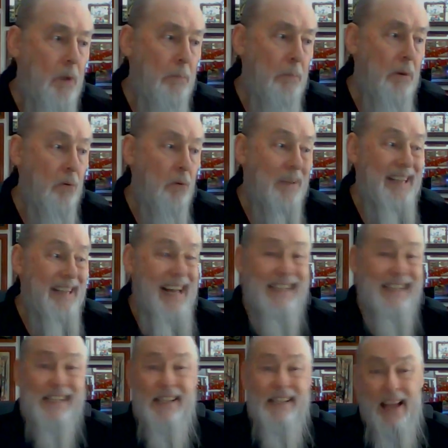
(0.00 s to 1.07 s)
But with
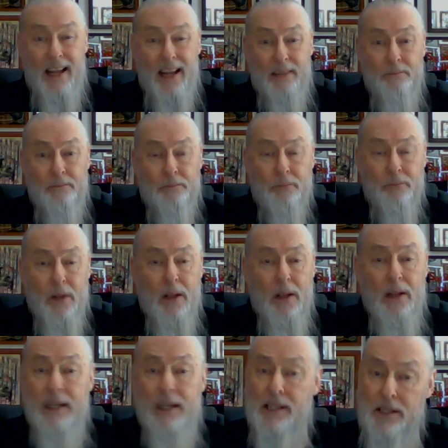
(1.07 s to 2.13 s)
that said,
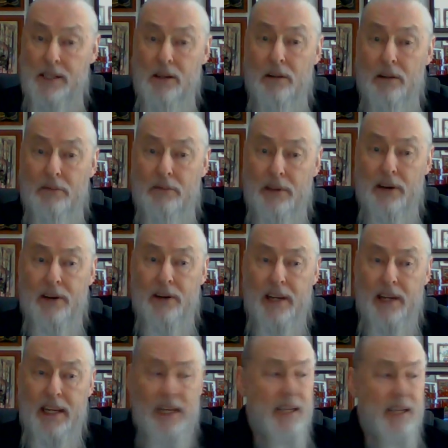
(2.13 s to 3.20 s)
it's still a
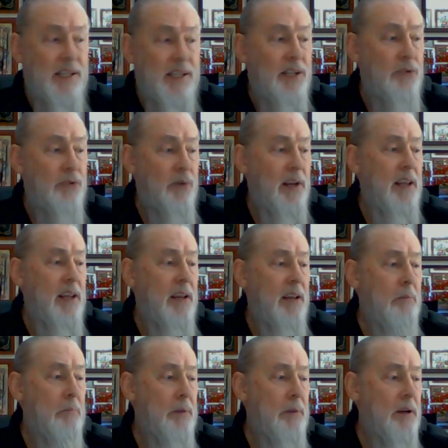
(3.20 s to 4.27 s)
very easy
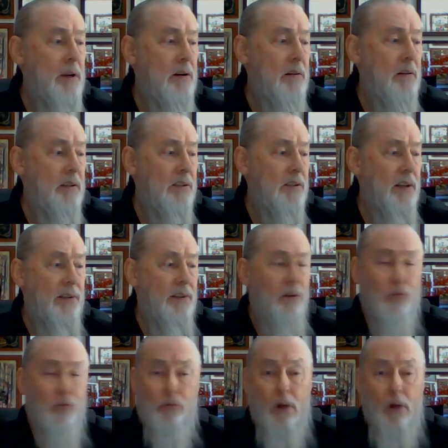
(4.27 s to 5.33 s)
drinking beer. There's
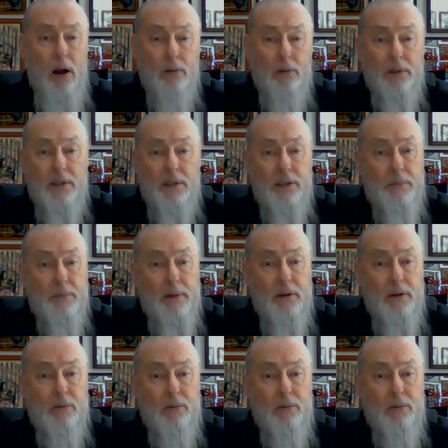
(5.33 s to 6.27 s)
nothing wrong with this beer